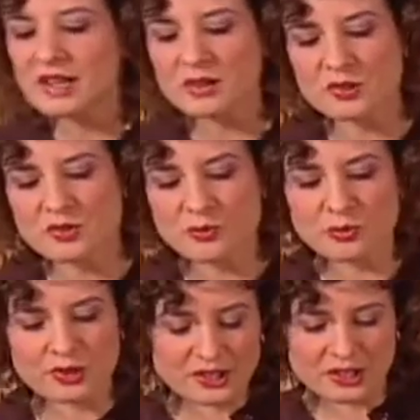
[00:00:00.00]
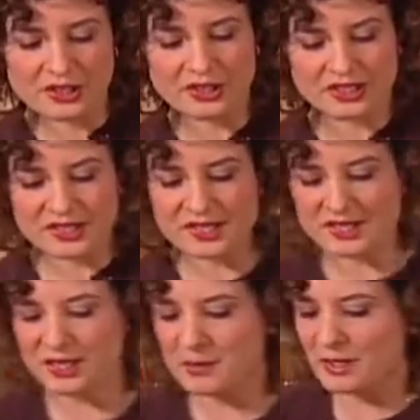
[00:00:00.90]
That looks really good. This
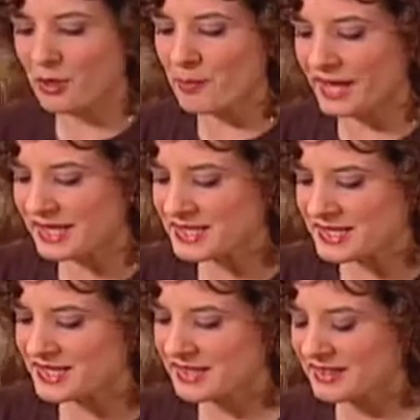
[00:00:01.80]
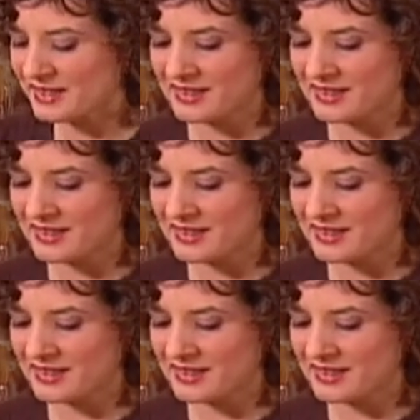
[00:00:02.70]
is going to be our base.